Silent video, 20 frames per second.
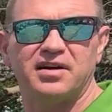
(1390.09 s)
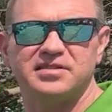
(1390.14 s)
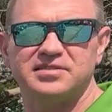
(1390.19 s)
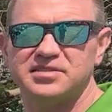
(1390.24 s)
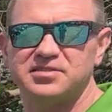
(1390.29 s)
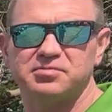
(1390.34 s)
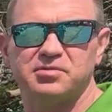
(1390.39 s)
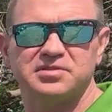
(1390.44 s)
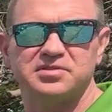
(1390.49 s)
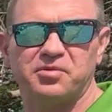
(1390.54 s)
It
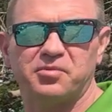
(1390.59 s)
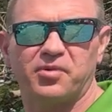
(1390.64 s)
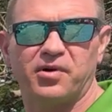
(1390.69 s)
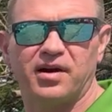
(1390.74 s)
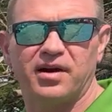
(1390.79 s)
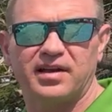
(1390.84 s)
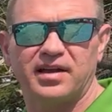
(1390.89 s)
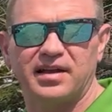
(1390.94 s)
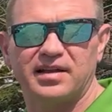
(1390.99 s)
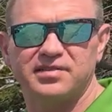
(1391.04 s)
just wasn't
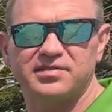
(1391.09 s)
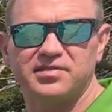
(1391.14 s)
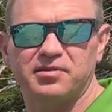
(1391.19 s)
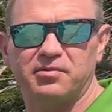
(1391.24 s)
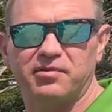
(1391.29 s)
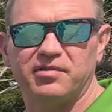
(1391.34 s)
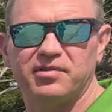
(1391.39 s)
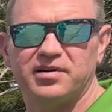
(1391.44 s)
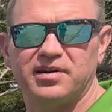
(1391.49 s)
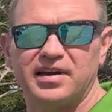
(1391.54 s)
working, and so
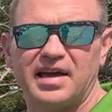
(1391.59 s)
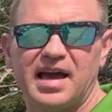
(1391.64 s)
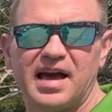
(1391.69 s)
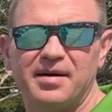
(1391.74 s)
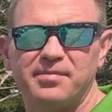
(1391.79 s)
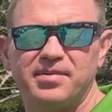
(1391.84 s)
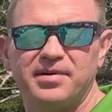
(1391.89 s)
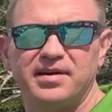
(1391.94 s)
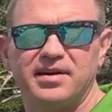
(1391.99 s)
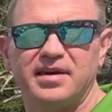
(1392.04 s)
we're really
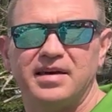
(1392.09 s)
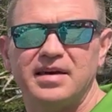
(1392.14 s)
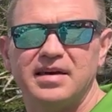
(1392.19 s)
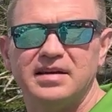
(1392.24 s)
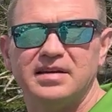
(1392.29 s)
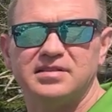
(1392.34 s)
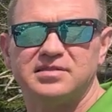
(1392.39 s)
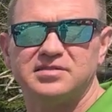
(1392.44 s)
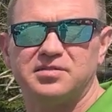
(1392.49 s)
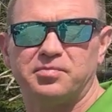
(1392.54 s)
happy
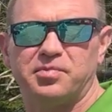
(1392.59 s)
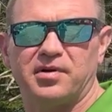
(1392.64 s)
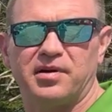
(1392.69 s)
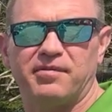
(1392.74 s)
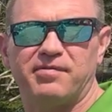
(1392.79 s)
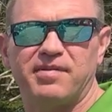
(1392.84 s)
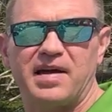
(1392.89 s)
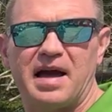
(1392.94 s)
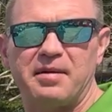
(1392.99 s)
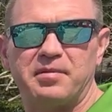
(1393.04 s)
to put a
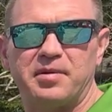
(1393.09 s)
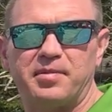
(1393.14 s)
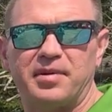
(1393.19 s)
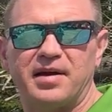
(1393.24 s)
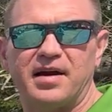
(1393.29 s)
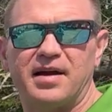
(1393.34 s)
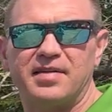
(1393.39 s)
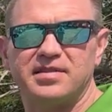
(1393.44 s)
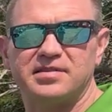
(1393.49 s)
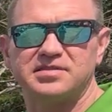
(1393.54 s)
family
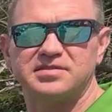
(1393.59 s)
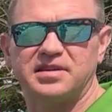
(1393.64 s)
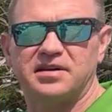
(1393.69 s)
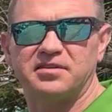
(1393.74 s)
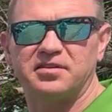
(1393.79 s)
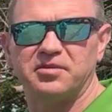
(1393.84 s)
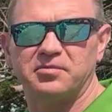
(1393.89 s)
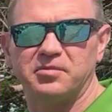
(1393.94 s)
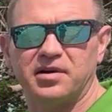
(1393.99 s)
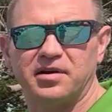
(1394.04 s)
behind the
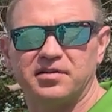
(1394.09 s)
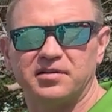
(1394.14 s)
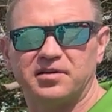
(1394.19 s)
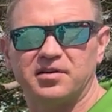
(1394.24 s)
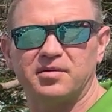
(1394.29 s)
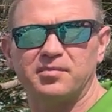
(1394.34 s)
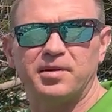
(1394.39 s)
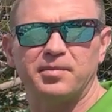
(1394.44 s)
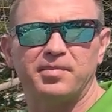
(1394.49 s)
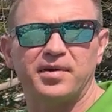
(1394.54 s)
steering wheel. They're
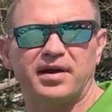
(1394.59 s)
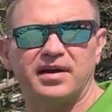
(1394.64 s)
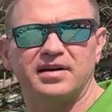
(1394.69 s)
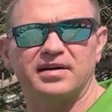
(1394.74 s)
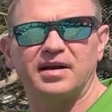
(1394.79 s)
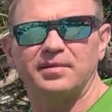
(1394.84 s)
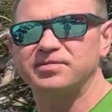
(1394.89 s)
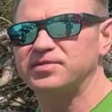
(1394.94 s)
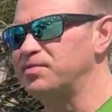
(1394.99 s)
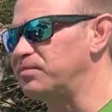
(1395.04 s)
going to be picking it up